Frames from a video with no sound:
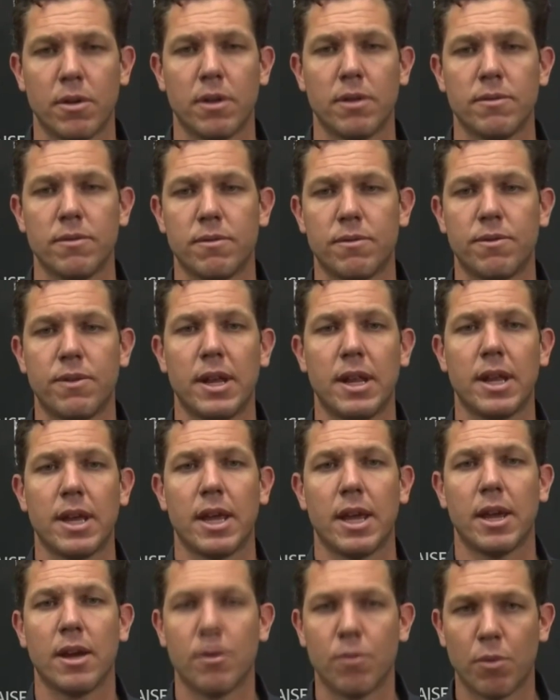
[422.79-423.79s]
and fitting
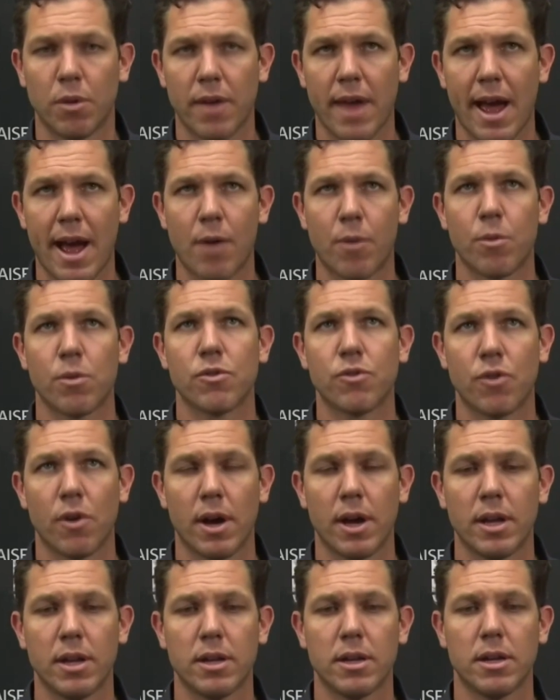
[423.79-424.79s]
in with how we're
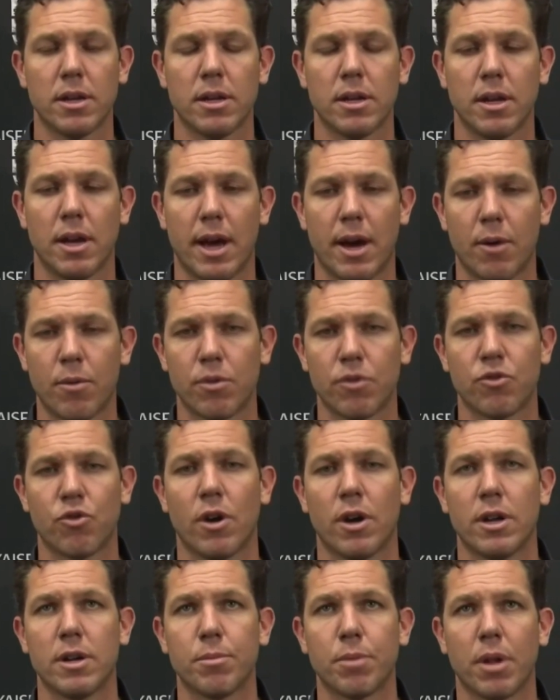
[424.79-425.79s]
trying to how we're
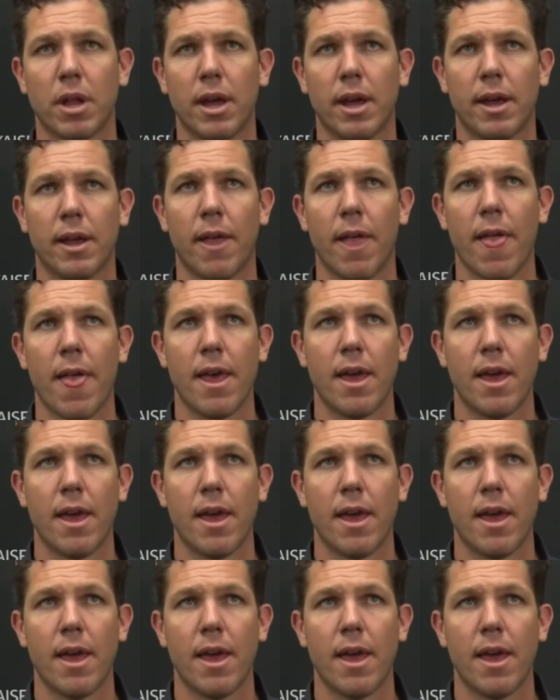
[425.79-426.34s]
trying to play